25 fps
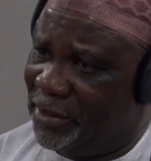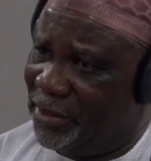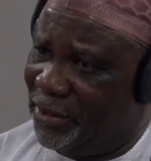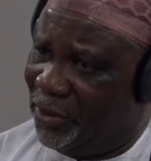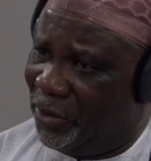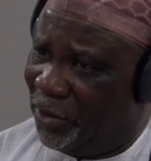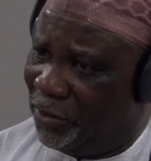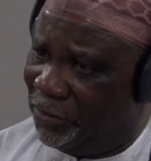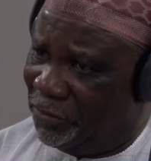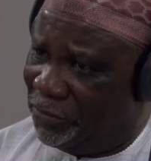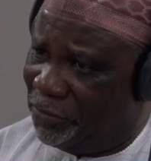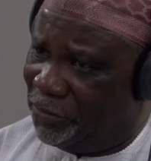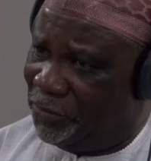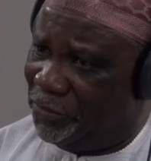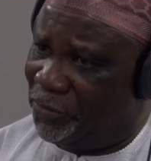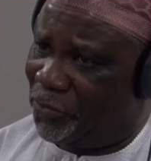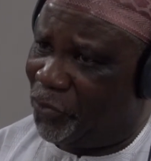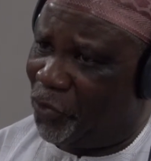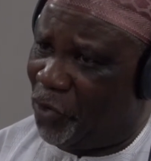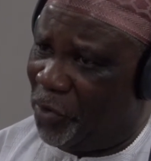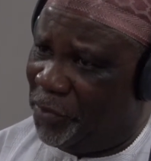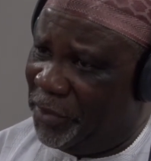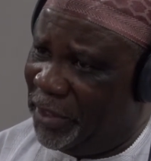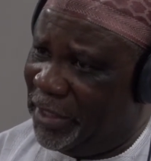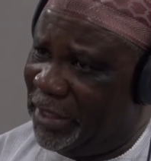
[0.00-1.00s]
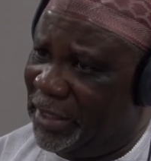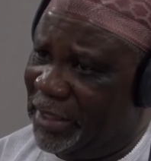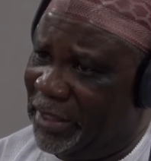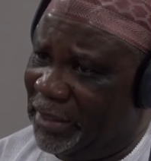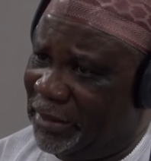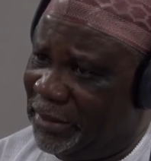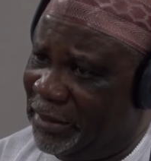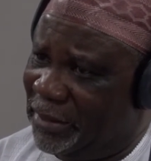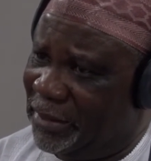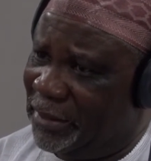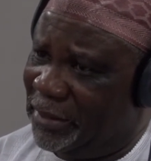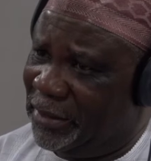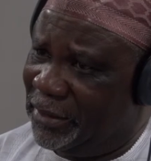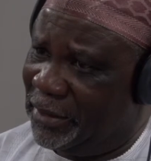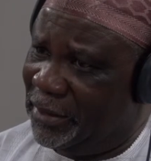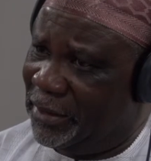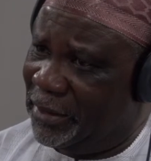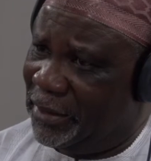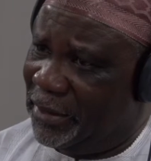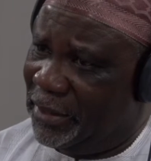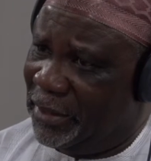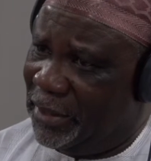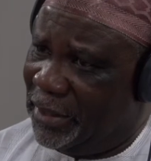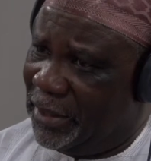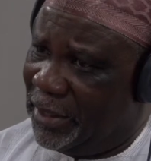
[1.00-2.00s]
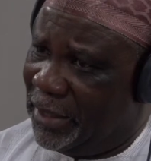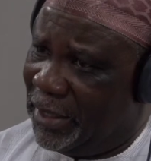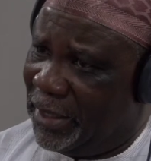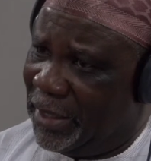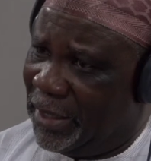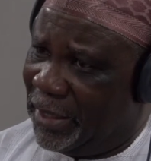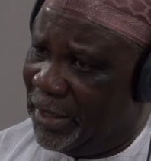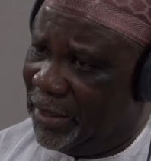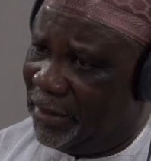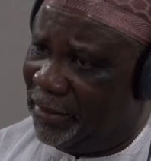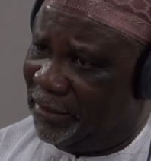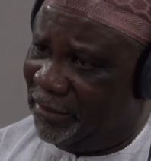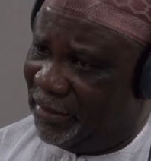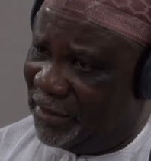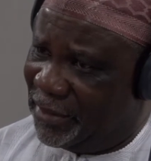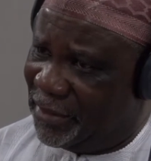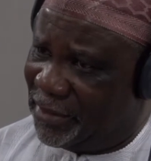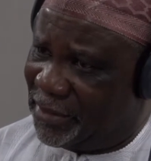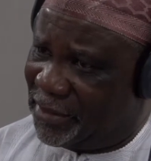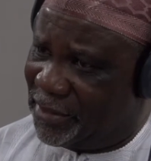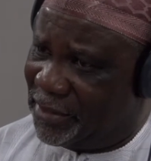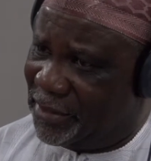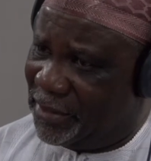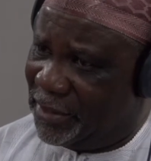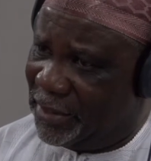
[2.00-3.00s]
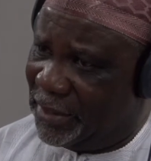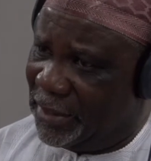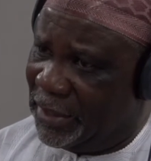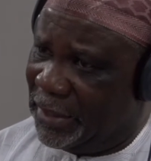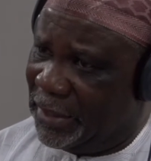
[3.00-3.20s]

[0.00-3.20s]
of communicating things,